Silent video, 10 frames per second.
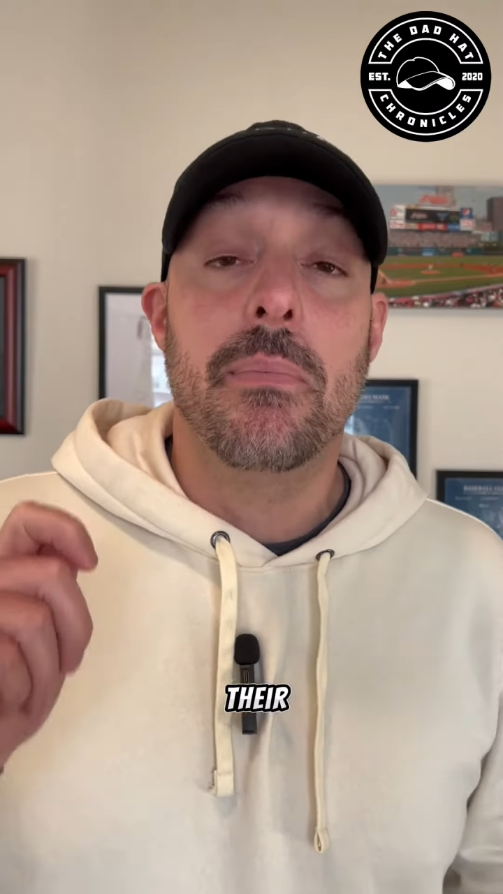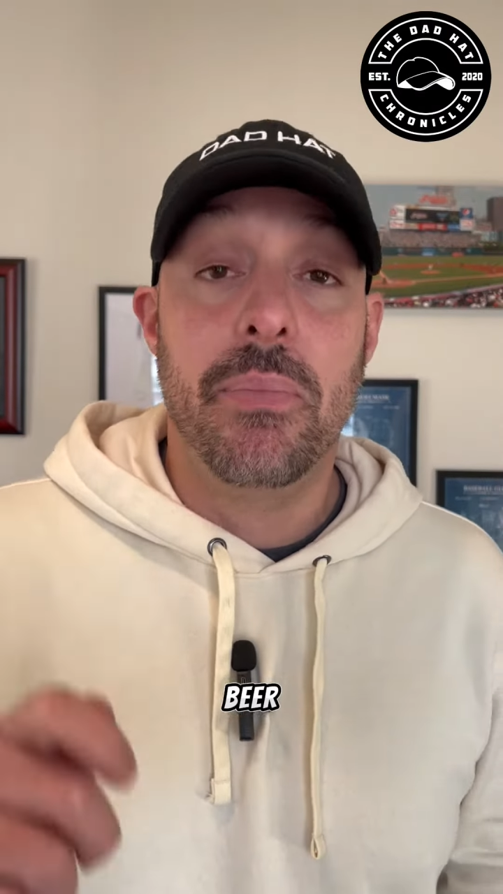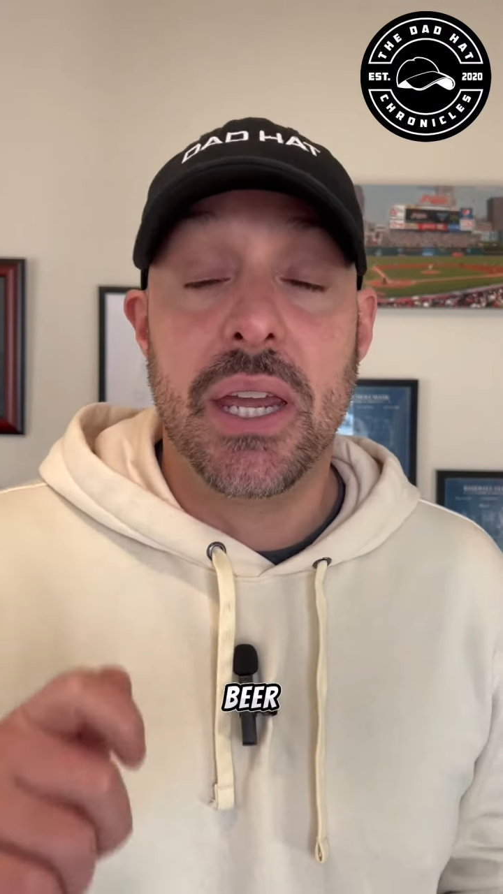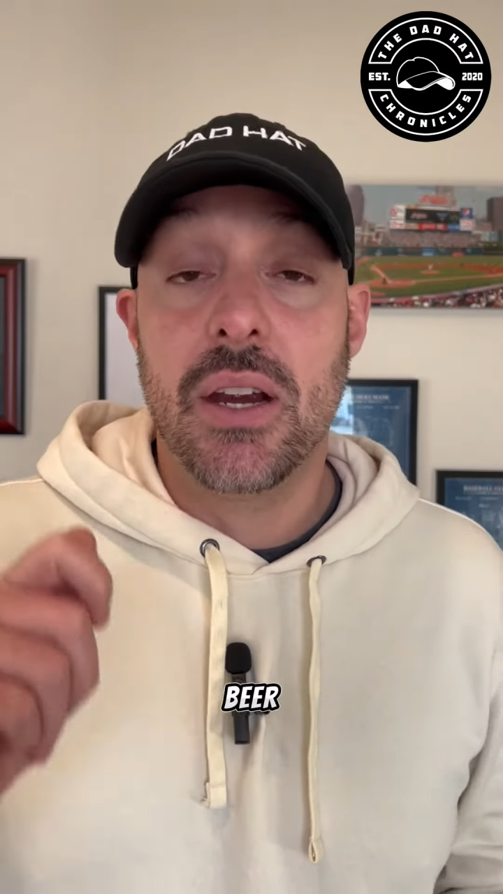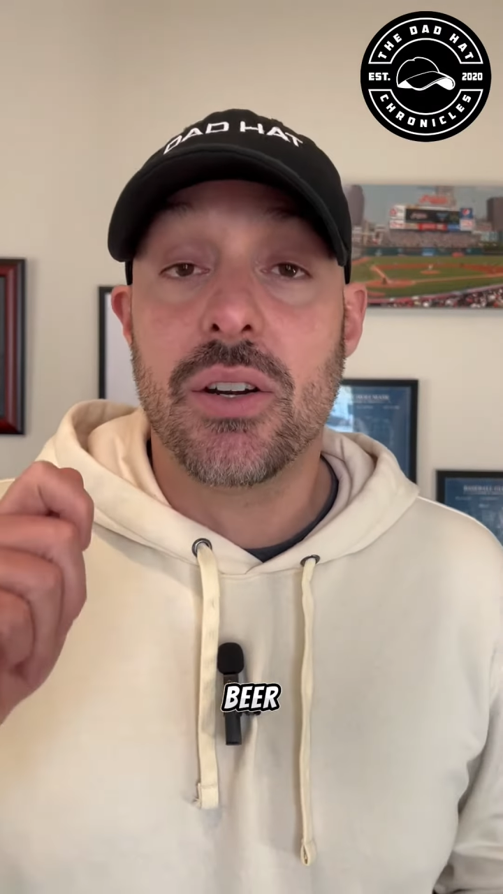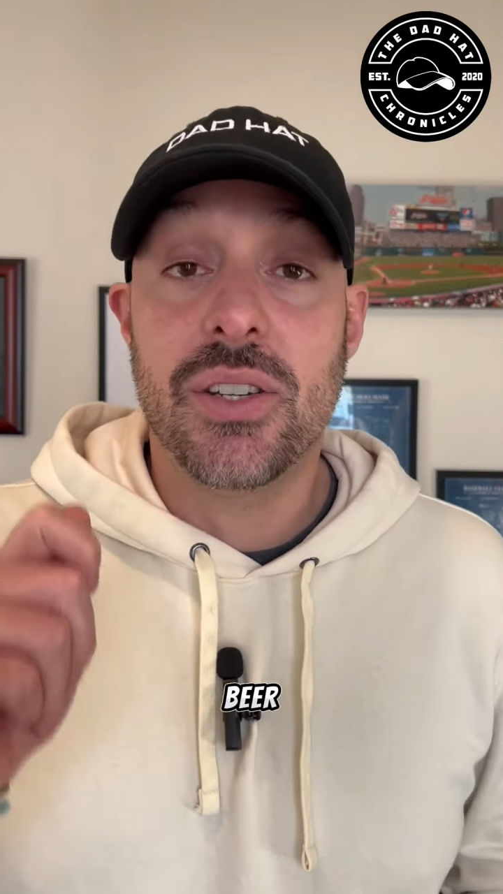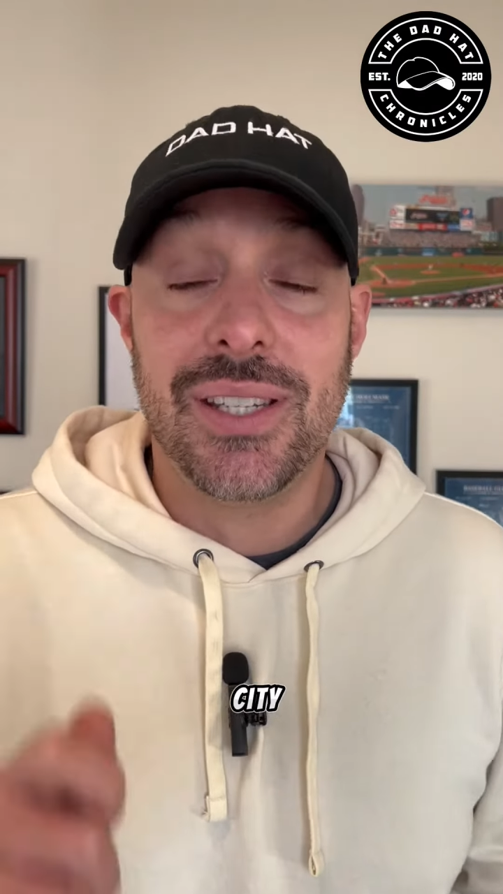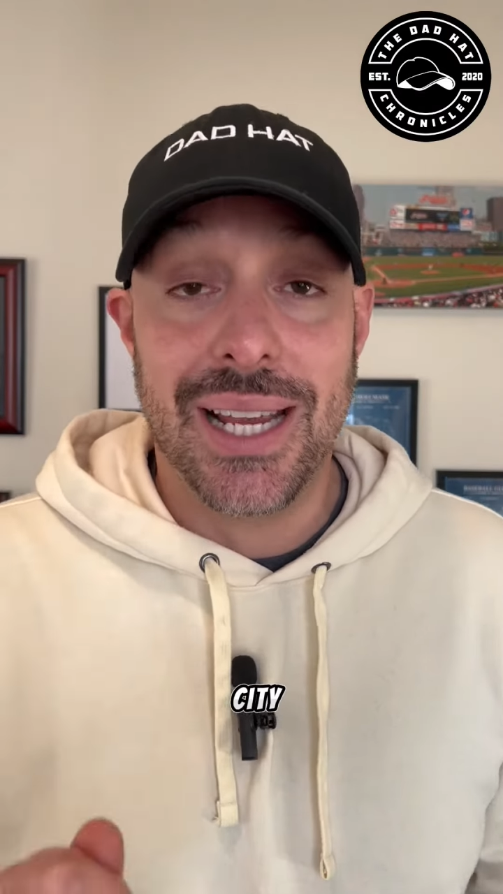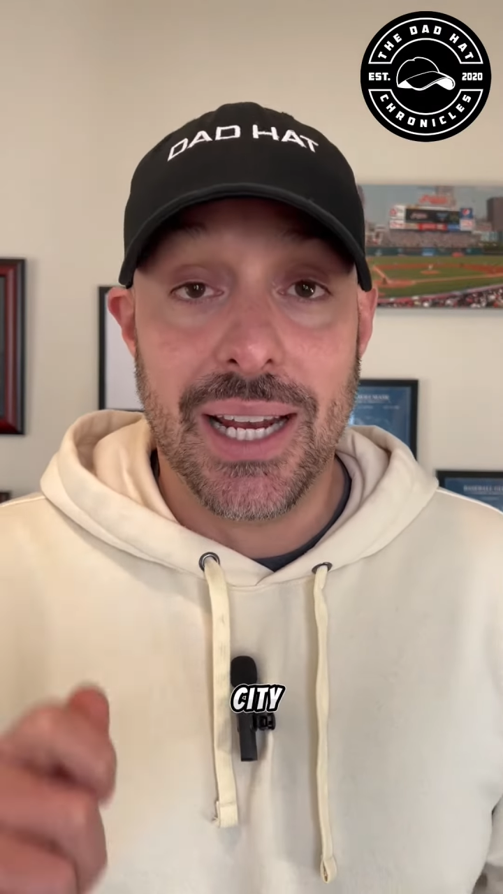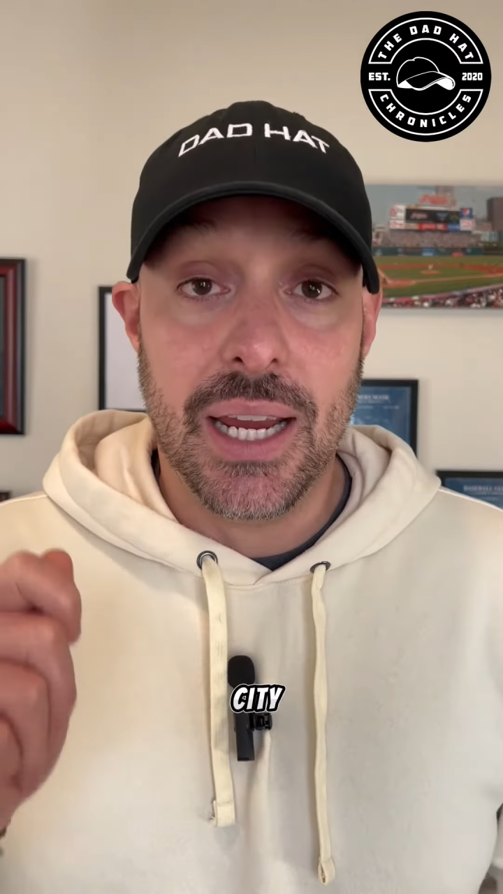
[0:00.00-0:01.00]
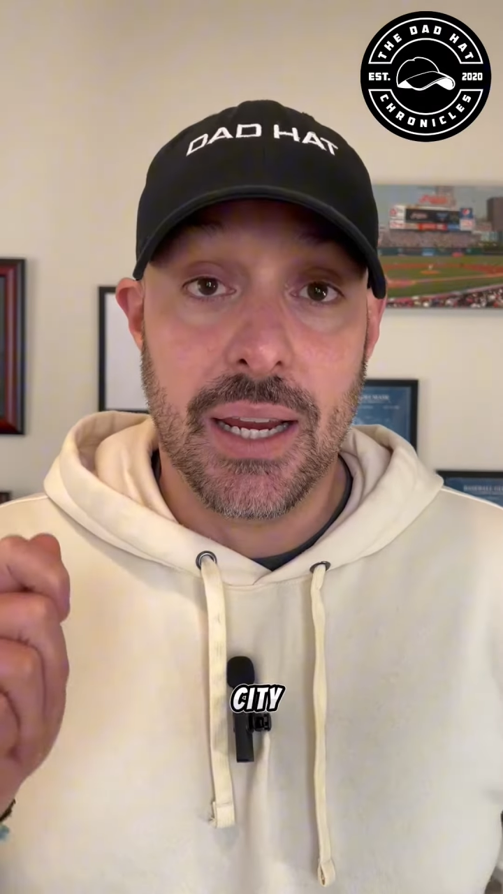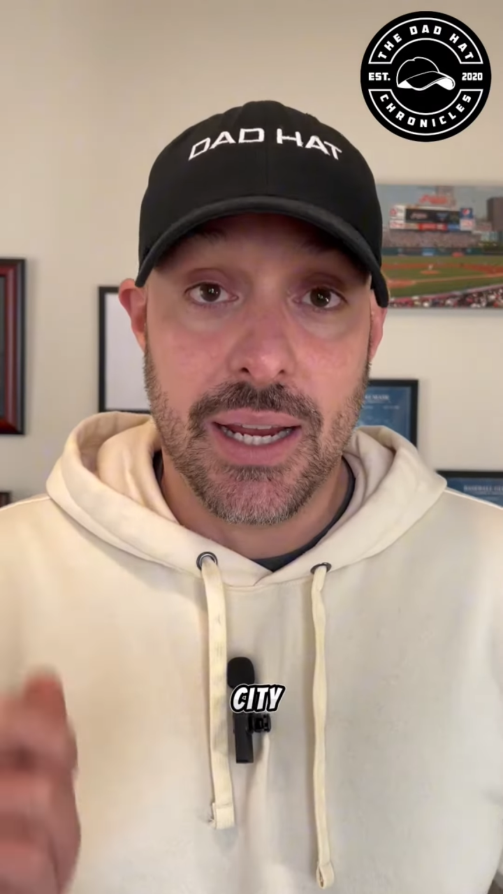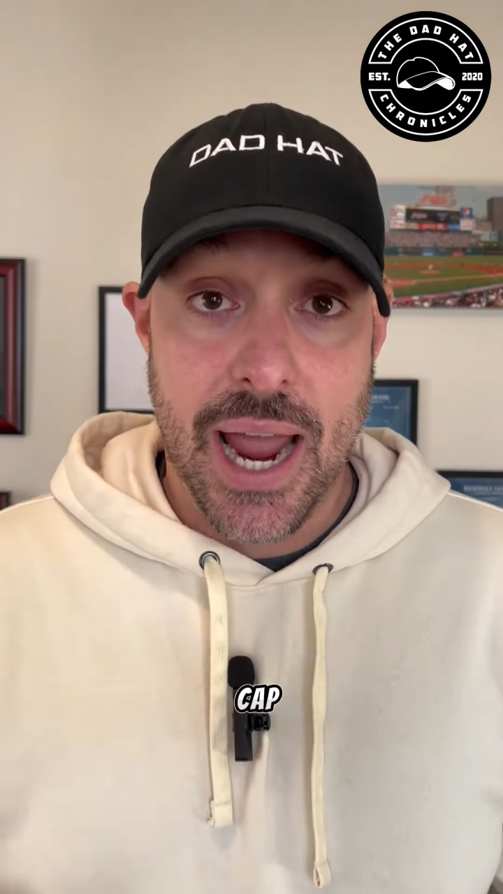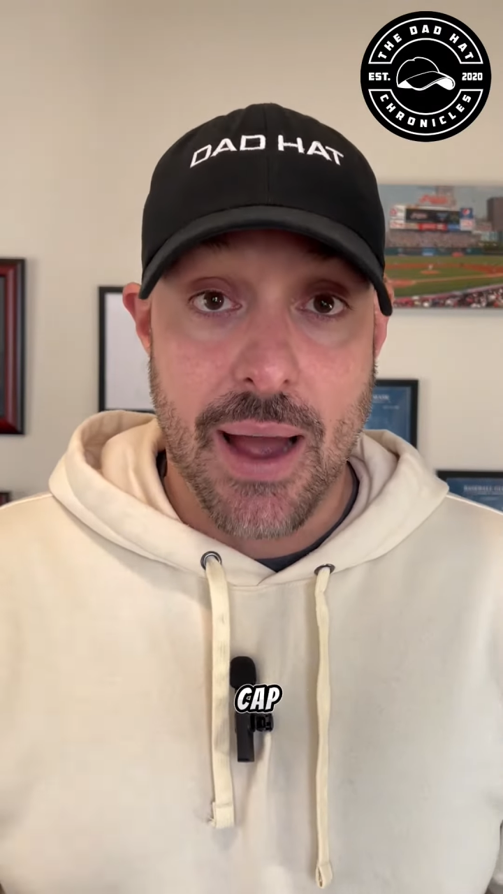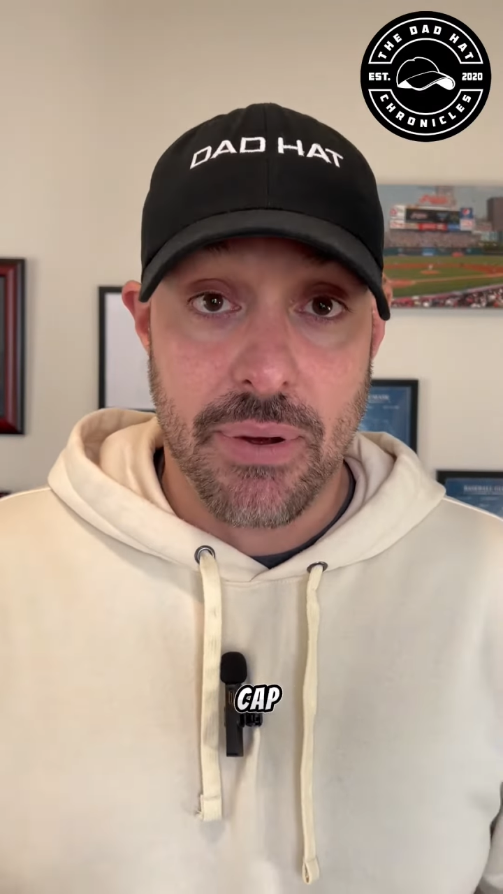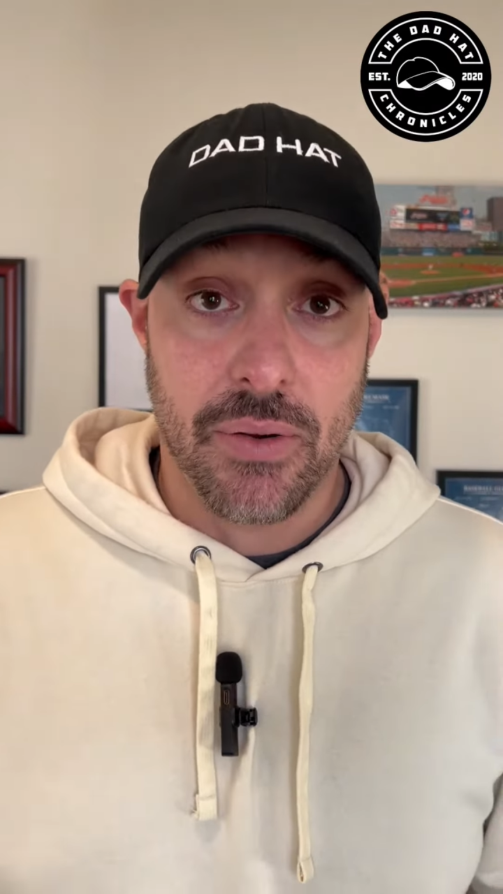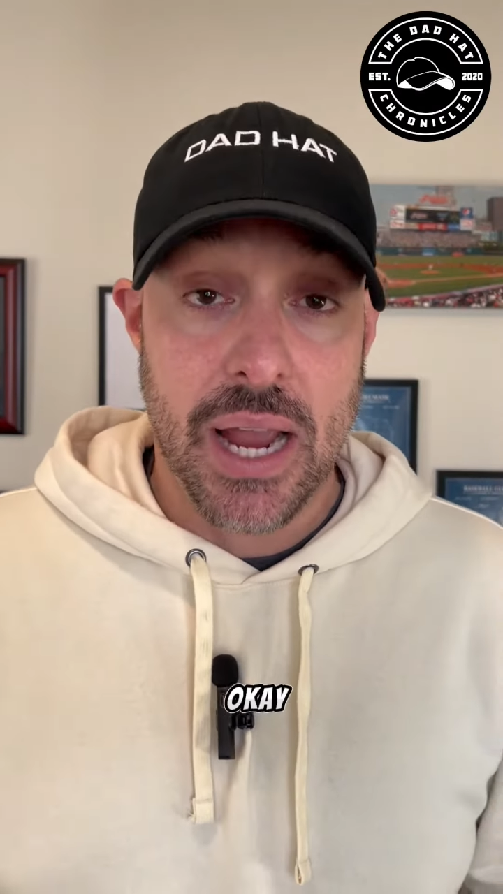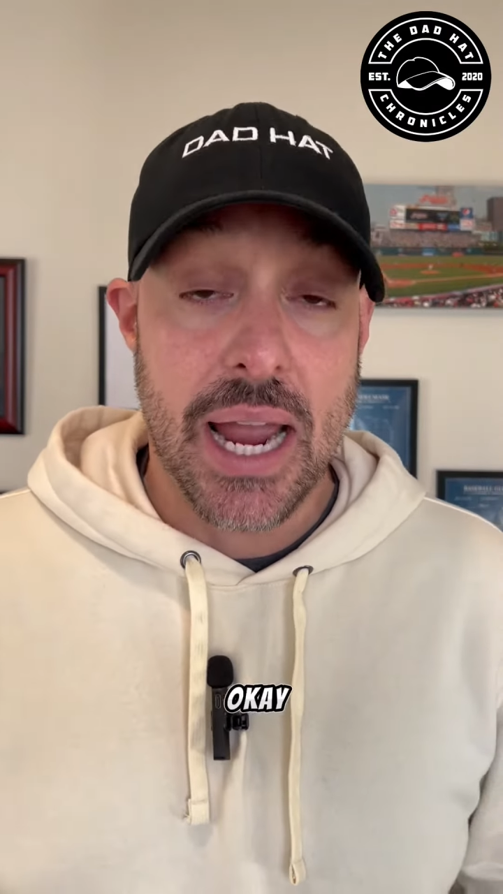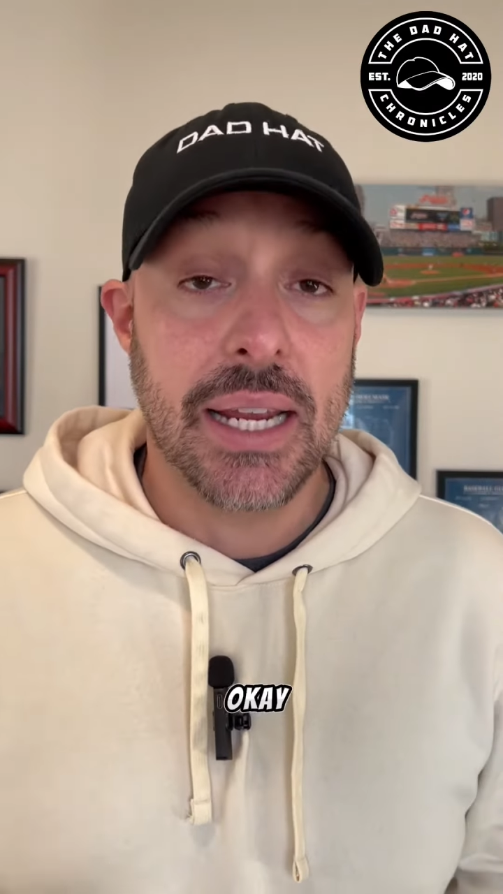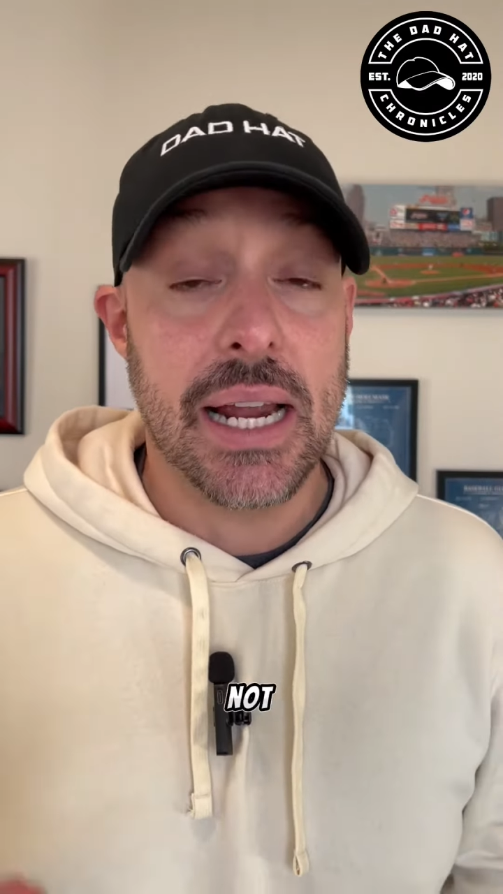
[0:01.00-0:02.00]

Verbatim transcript: Beer City cap, okay?